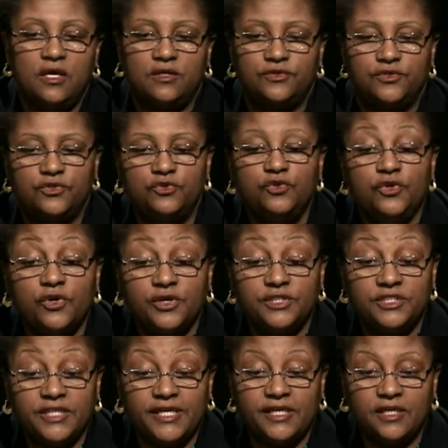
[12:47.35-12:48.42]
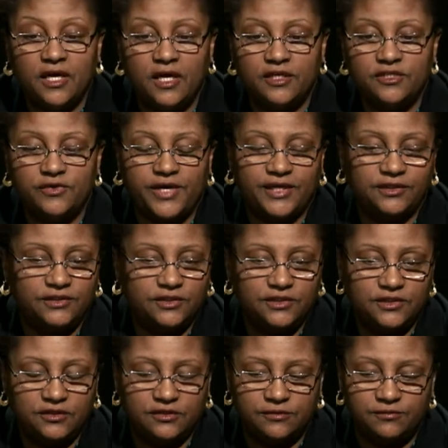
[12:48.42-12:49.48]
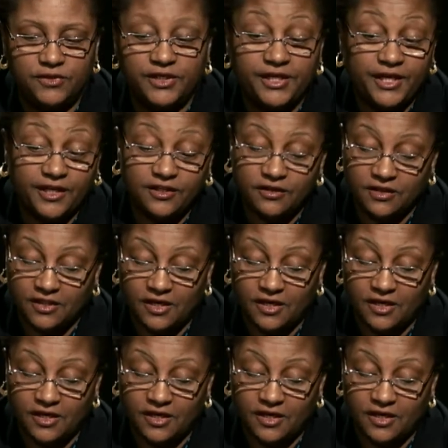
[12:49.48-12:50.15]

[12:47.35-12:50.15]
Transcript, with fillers: There's a New York State contract system, again,